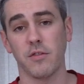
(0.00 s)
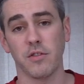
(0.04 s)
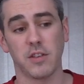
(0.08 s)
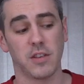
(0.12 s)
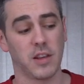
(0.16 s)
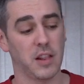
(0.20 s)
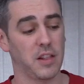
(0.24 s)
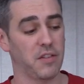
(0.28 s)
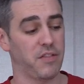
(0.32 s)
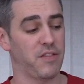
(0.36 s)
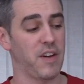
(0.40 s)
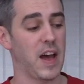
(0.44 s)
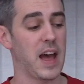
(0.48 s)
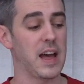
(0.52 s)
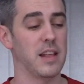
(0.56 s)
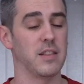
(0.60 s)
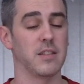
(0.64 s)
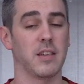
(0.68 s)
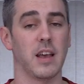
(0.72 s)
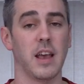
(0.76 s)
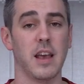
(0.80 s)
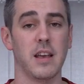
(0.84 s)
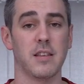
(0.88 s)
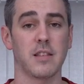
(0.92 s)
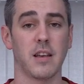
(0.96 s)
obviously the
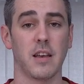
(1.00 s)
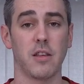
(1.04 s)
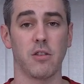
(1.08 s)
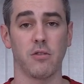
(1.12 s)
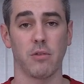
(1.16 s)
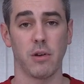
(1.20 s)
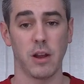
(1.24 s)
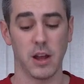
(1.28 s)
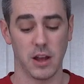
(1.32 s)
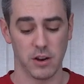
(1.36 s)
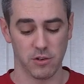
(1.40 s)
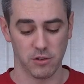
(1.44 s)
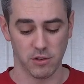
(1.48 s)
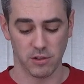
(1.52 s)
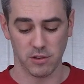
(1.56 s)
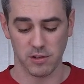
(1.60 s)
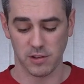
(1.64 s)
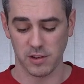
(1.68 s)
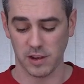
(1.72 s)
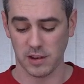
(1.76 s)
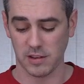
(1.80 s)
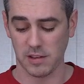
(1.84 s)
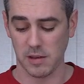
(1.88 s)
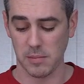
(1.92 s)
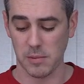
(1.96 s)
fans, it is a
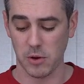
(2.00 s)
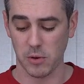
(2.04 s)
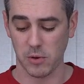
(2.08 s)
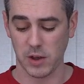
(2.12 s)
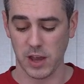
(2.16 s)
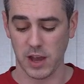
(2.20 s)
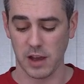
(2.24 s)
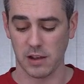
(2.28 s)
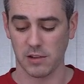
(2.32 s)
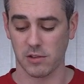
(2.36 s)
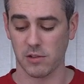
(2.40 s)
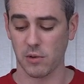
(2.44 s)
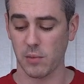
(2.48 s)
360mm kit.